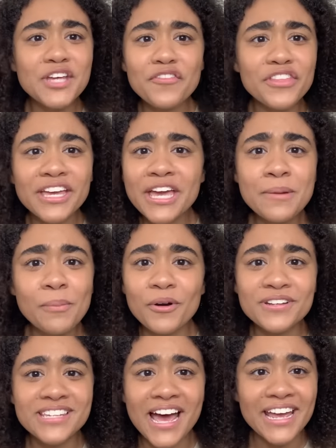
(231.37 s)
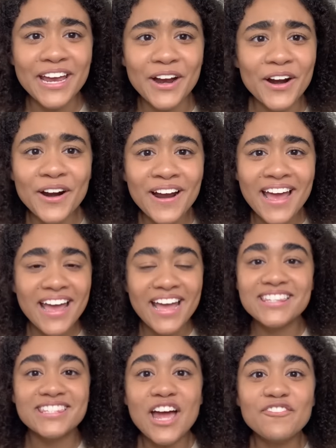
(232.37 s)
off the keyboard, Zaire!
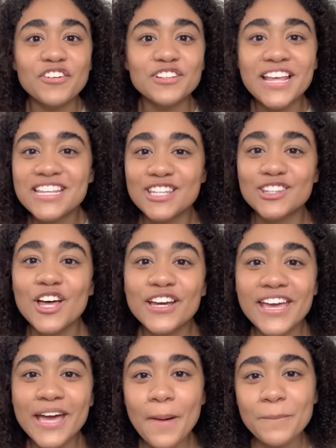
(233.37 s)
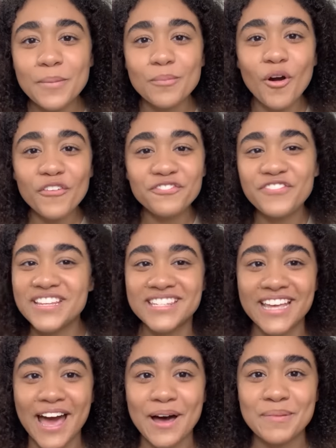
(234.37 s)
It's time for less looking up and more
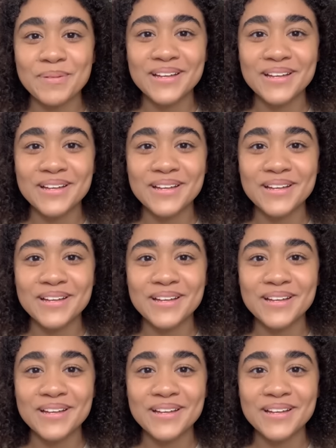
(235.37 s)
fizzing up.